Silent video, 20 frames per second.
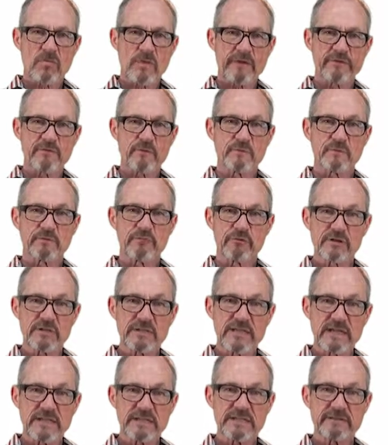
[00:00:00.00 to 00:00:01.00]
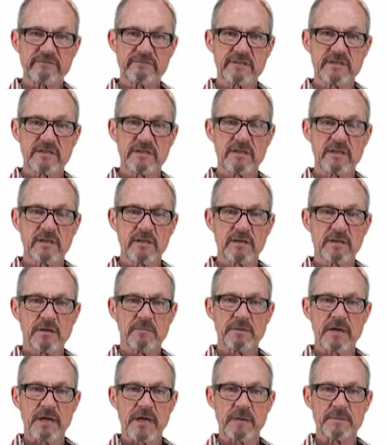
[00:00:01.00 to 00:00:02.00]
If it was a written activity,
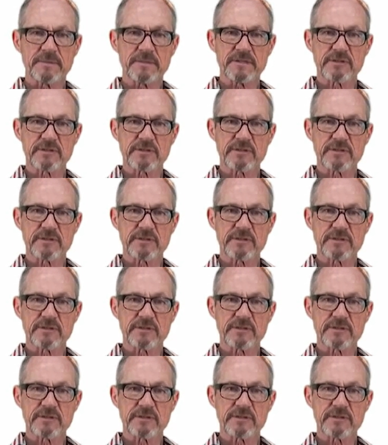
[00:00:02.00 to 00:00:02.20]
perhaps